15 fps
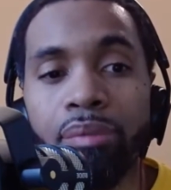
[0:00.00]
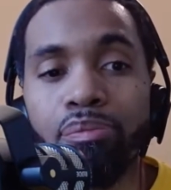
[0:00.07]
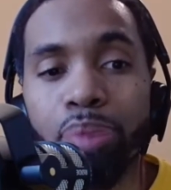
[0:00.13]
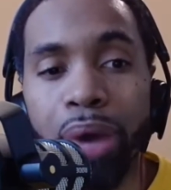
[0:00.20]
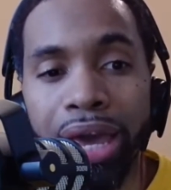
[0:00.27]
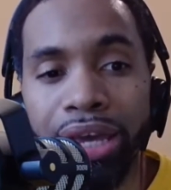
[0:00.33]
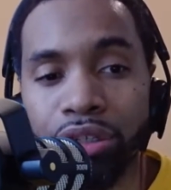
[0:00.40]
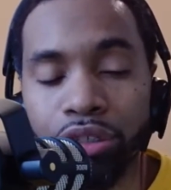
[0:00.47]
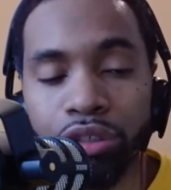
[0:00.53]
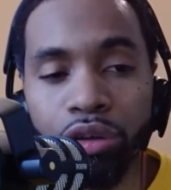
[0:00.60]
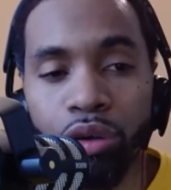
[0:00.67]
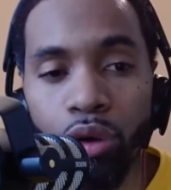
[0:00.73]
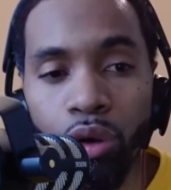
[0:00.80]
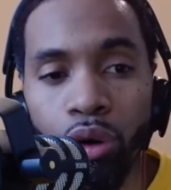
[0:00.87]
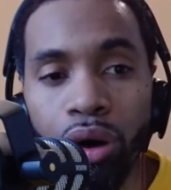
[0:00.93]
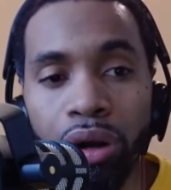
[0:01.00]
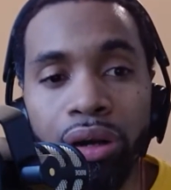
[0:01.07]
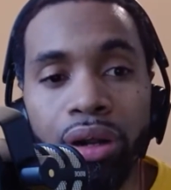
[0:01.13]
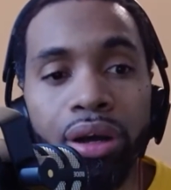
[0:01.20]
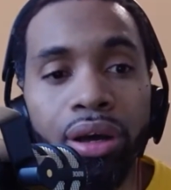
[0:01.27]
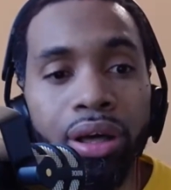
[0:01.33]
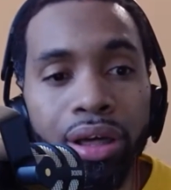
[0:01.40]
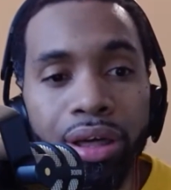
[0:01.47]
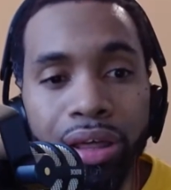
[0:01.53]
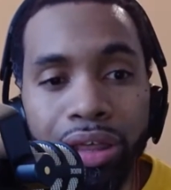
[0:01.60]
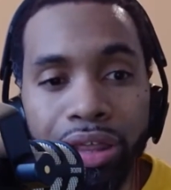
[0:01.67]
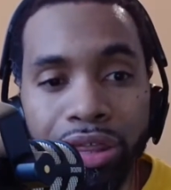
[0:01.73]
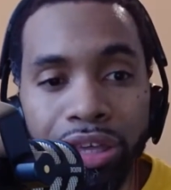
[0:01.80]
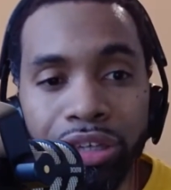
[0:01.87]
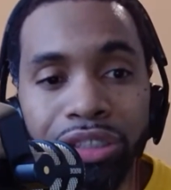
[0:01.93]
based on
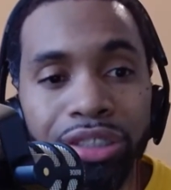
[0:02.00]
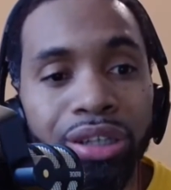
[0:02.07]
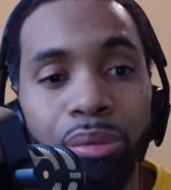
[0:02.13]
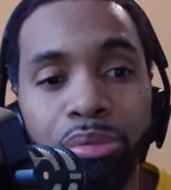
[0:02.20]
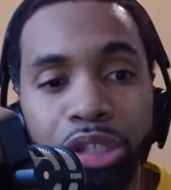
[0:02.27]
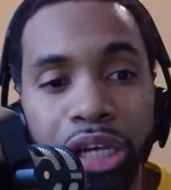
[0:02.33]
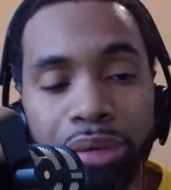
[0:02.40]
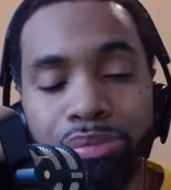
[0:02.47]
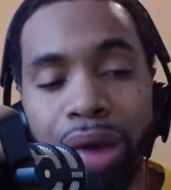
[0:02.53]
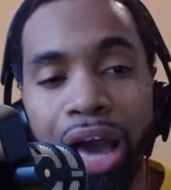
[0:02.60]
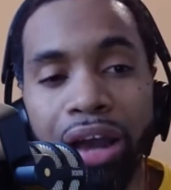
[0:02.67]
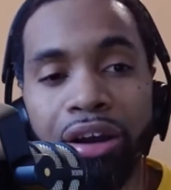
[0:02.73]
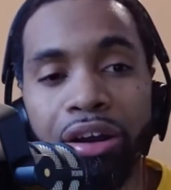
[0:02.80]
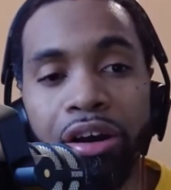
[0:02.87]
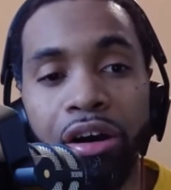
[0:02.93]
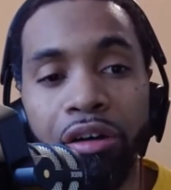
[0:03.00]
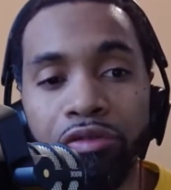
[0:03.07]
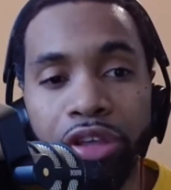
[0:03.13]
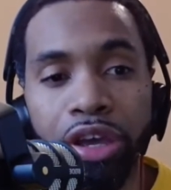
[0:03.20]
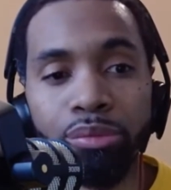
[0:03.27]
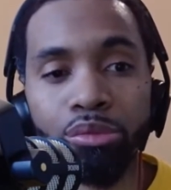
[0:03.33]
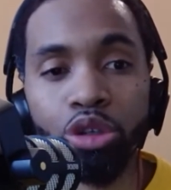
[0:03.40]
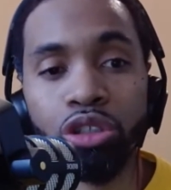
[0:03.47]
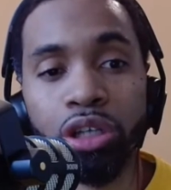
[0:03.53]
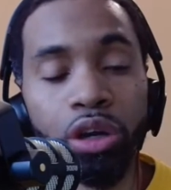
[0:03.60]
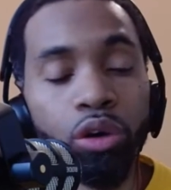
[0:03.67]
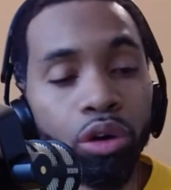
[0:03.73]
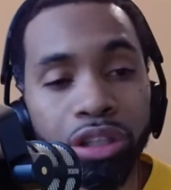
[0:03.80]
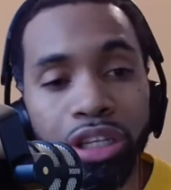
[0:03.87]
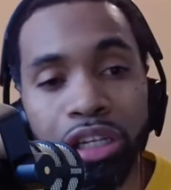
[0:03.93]
the subject matter of their music
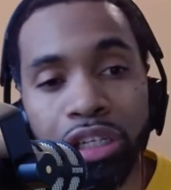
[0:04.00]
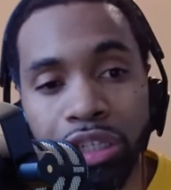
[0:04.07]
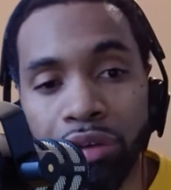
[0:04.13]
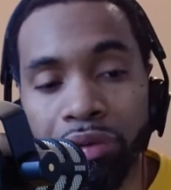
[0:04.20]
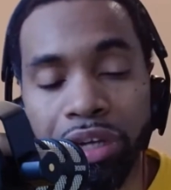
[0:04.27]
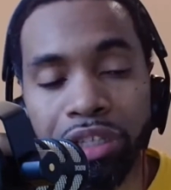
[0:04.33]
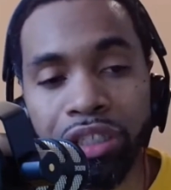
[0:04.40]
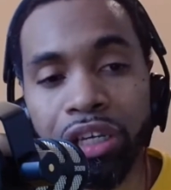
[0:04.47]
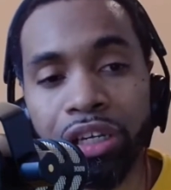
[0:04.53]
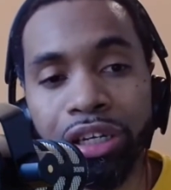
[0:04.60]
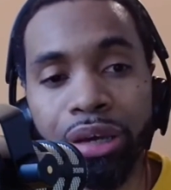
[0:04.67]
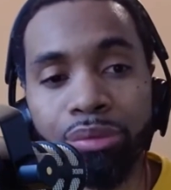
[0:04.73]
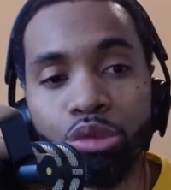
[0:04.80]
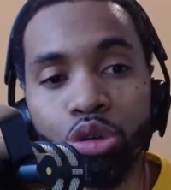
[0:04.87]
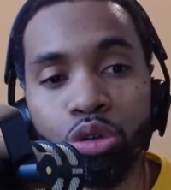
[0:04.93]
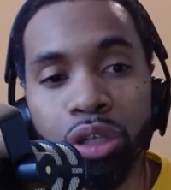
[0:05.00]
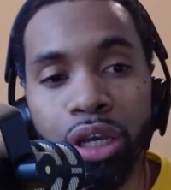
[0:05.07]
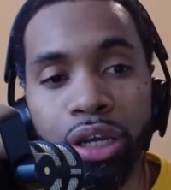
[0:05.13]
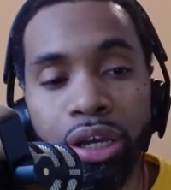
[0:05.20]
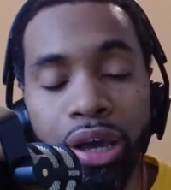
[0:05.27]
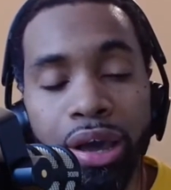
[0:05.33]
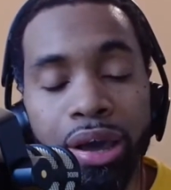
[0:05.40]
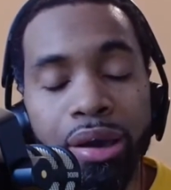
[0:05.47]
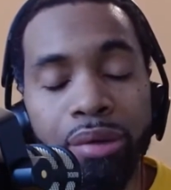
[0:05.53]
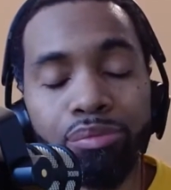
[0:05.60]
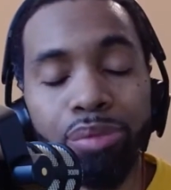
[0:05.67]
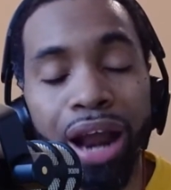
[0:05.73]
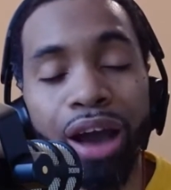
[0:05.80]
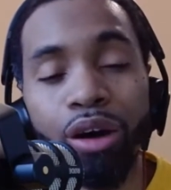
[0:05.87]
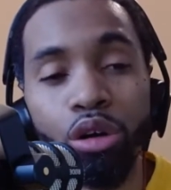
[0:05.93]
or the lyrics in their music,
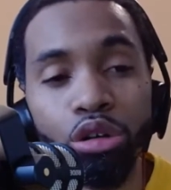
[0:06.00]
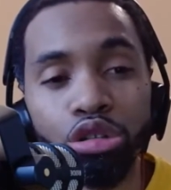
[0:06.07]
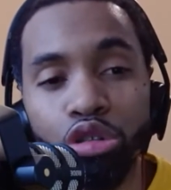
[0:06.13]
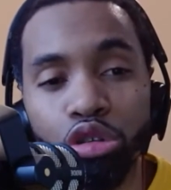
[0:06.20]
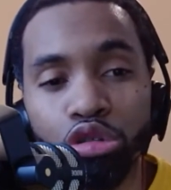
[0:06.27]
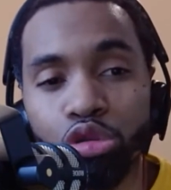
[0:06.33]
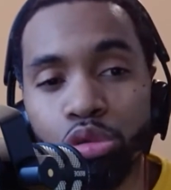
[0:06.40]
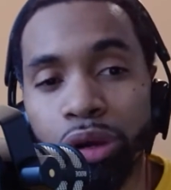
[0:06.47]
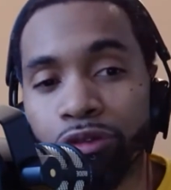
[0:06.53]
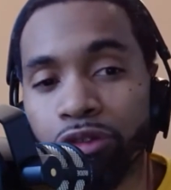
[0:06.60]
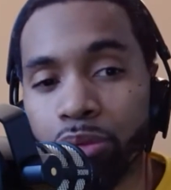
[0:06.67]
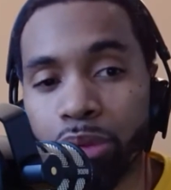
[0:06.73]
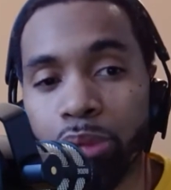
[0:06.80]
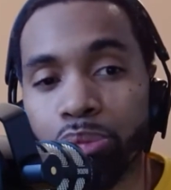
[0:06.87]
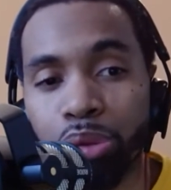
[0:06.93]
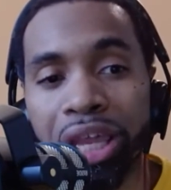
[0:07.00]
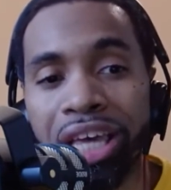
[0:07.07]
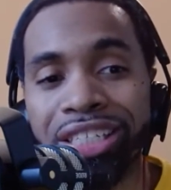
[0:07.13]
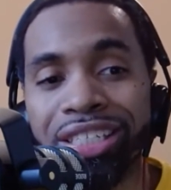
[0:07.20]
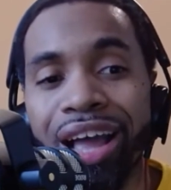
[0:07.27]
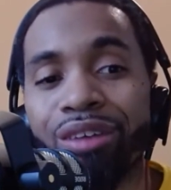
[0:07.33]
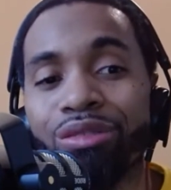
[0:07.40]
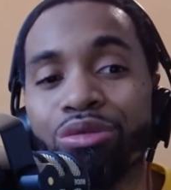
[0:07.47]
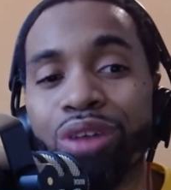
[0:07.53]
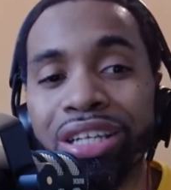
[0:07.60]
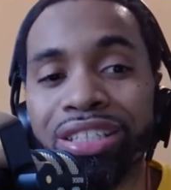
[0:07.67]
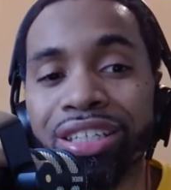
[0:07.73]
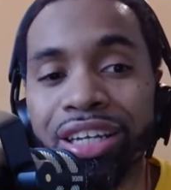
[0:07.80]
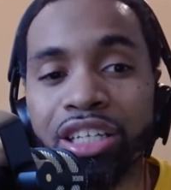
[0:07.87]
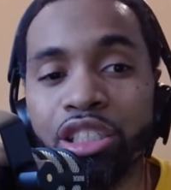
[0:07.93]
but I also do it from a place that
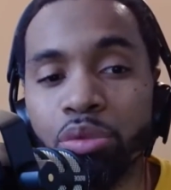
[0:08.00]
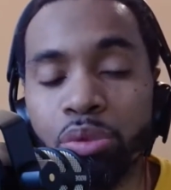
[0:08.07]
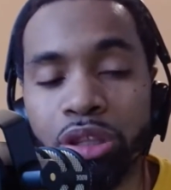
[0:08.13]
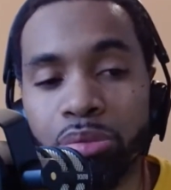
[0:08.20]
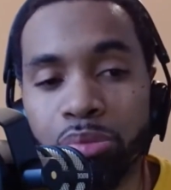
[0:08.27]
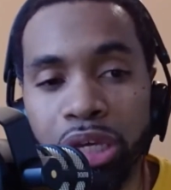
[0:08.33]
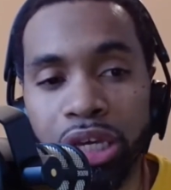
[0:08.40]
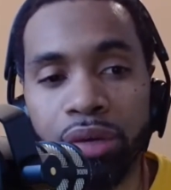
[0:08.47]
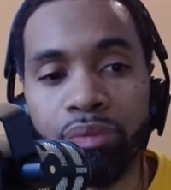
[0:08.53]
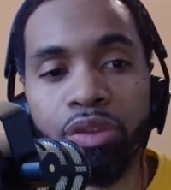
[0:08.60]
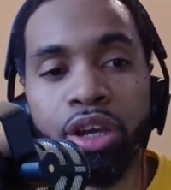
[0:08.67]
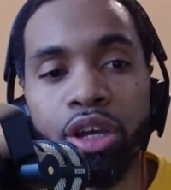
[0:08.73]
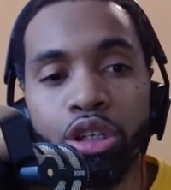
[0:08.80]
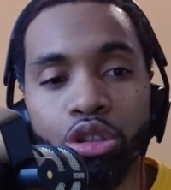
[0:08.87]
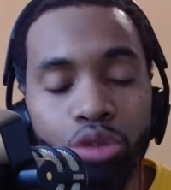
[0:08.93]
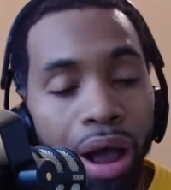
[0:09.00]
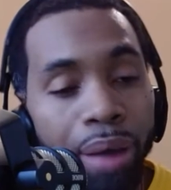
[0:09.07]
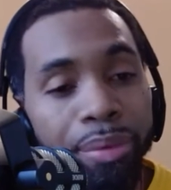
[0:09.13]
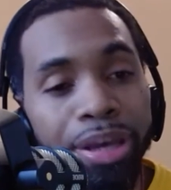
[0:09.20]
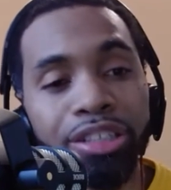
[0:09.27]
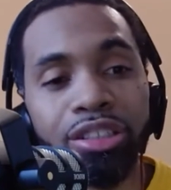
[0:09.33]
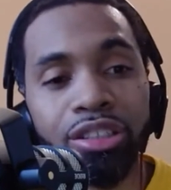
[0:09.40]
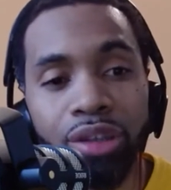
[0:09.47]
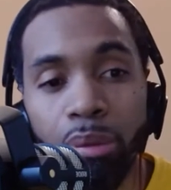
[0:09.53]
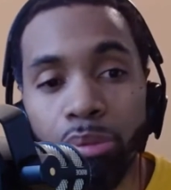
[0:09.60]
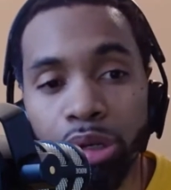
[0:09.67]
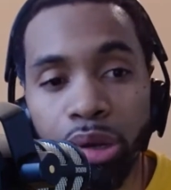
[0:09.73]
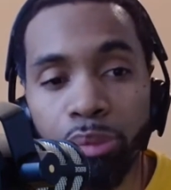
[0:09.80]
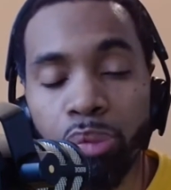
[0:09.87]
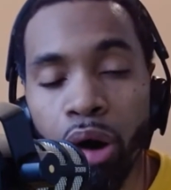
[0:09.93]
resonates with me. So I may
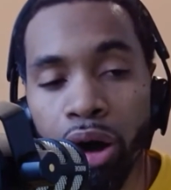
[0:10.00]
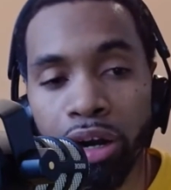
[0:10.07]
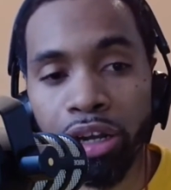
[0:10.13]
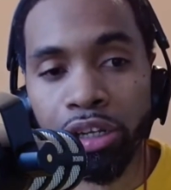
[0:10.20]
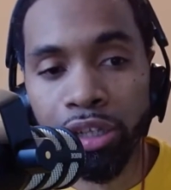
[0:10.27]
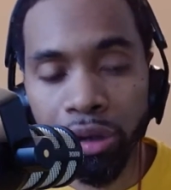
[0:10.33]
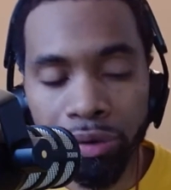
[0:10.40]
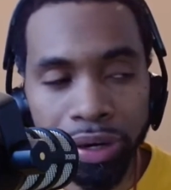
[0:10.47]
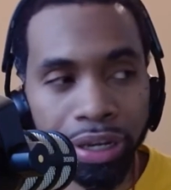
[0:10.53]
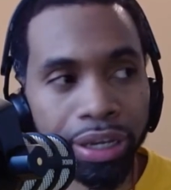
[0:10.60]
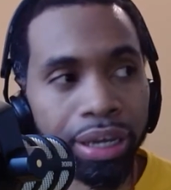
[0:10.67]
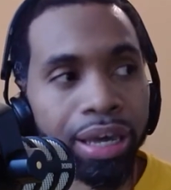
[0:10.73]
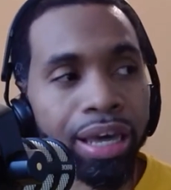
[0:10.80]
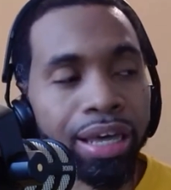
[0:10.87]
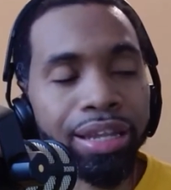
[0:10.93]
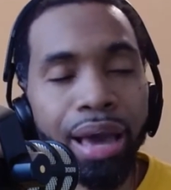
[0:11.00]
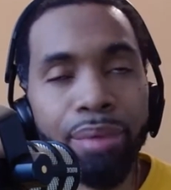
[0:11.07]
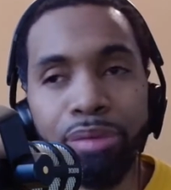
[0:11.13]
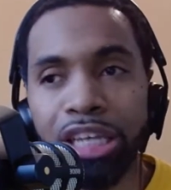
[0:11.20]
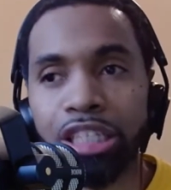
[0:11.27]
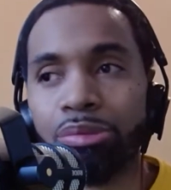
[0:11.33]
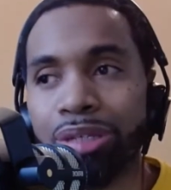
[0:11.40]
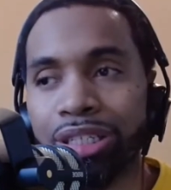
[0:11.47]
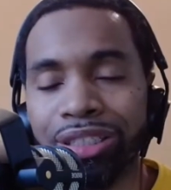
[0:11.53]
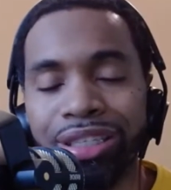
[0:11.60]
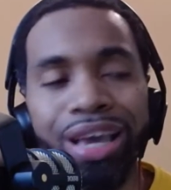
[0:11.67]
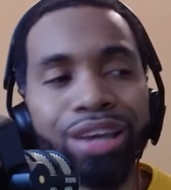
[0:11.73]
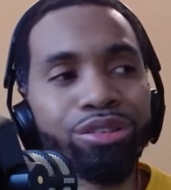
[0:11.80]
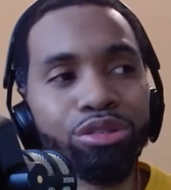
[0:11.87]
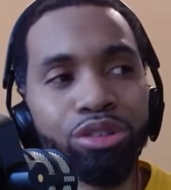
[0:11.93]
stumble upon a lyric that makes me
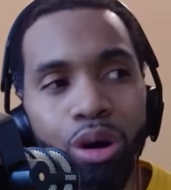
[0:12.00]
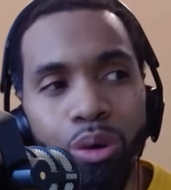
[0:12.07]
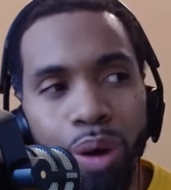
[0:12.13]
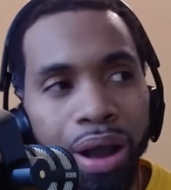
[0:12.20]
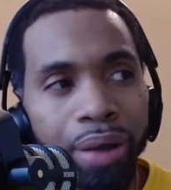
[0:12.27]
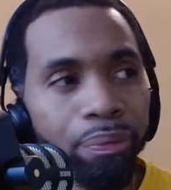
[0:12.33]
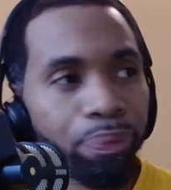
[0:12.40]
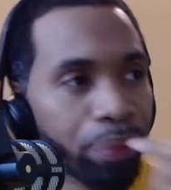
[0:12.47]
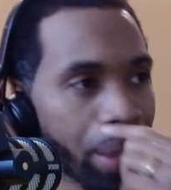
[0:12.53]
say, you know what?